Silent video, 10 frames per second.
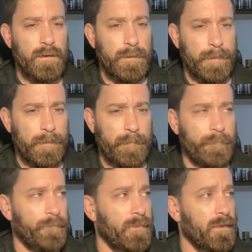
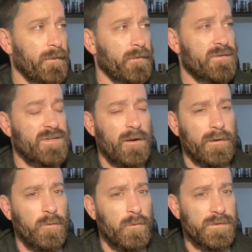Because
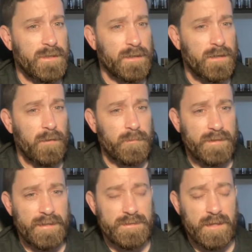Jared Gordon's going to come with
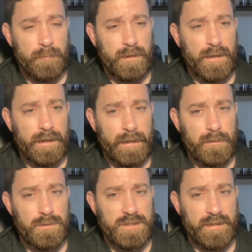that same kind of
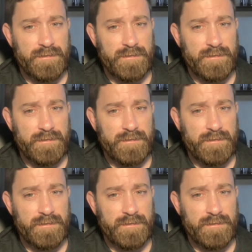energy.